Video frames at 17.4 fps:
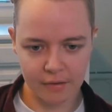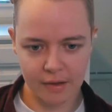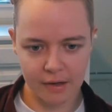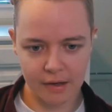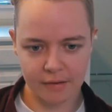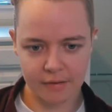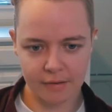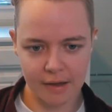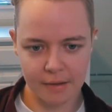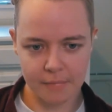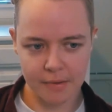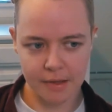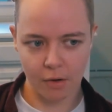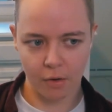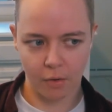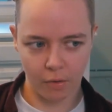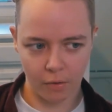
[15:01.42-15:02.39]
that excite
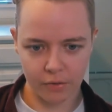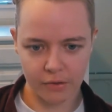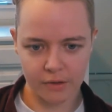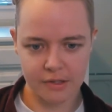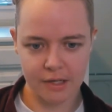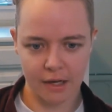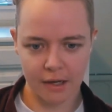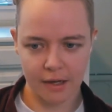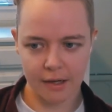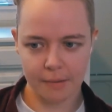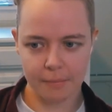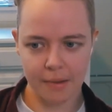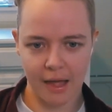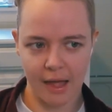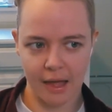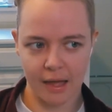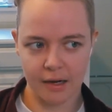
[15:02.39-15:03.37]
me all the time
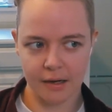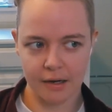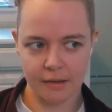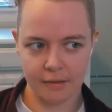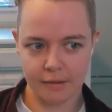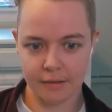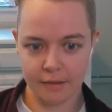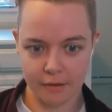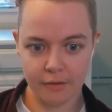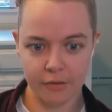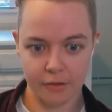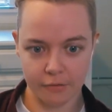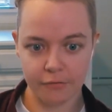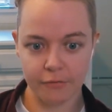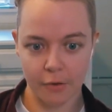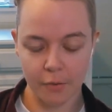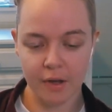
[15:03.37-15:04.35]
and the the
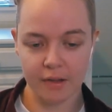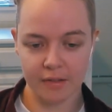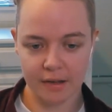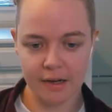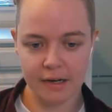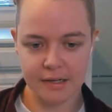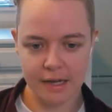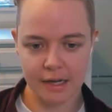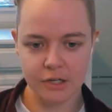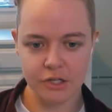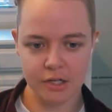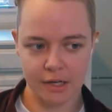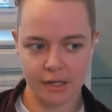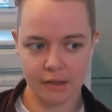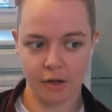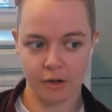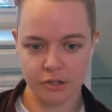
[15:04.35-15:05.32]
focus and attention
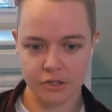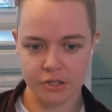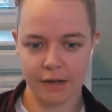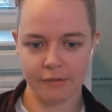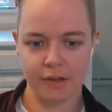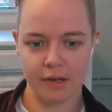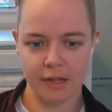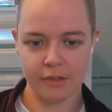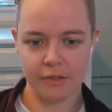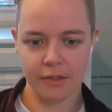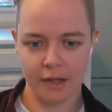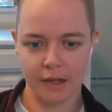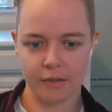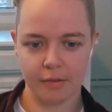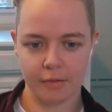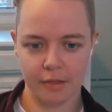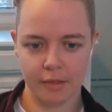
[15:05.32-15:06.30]
and longevity thing
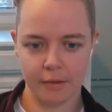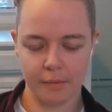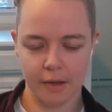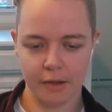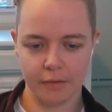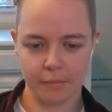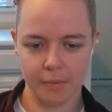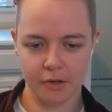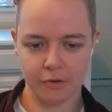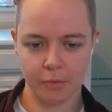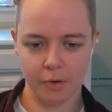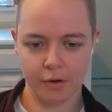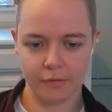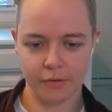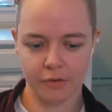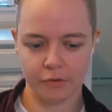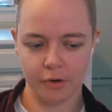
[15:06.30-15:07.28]
is the is much more
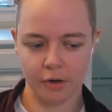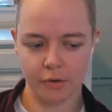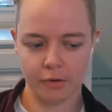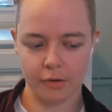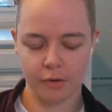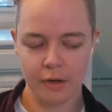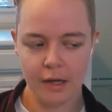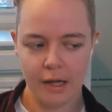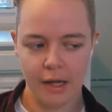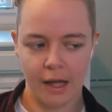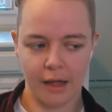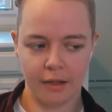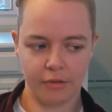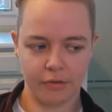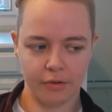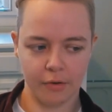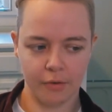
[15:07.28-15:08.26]
of a struggle
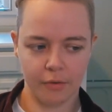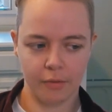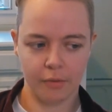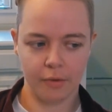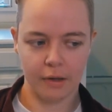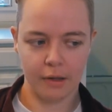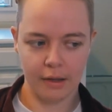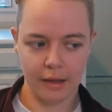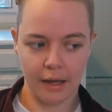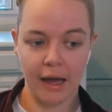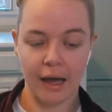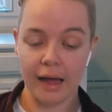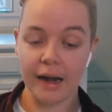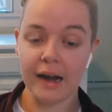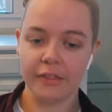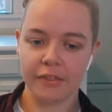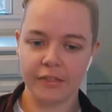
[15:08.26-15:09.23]
and so yeah
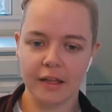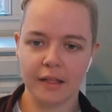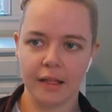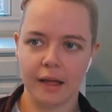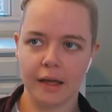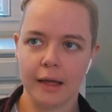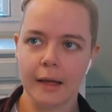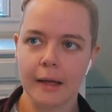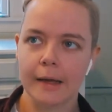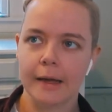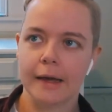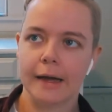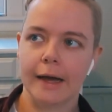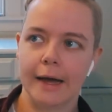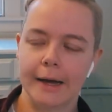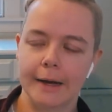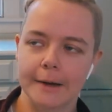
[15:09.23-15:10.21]
and i think like
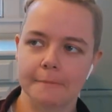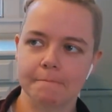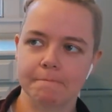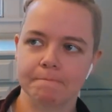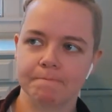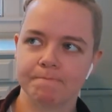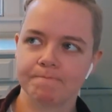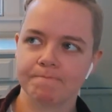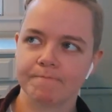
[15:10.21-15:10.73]
um